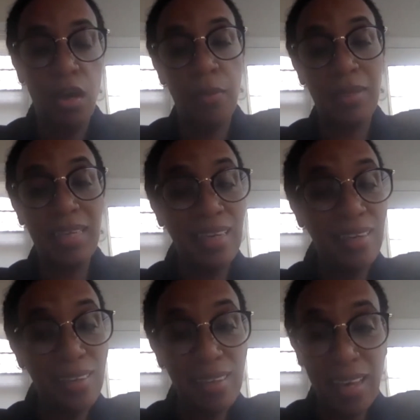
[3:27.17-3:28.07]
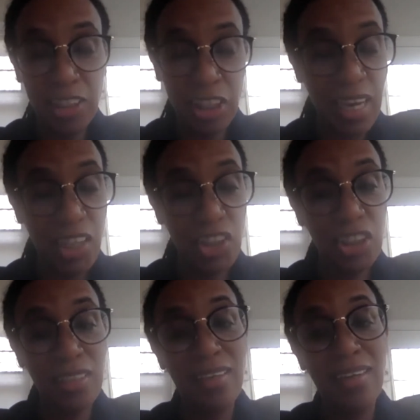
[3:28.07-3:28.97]
getting a good
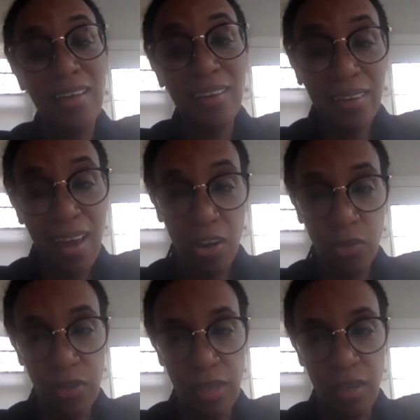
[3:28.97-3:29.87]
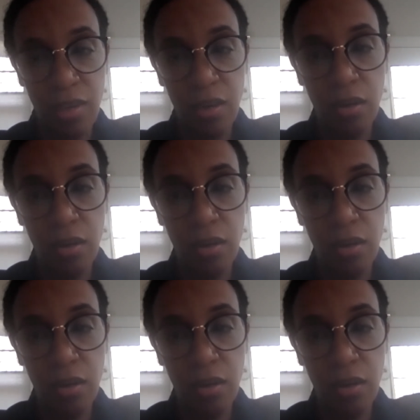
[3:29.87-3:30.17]
education, getting good health care.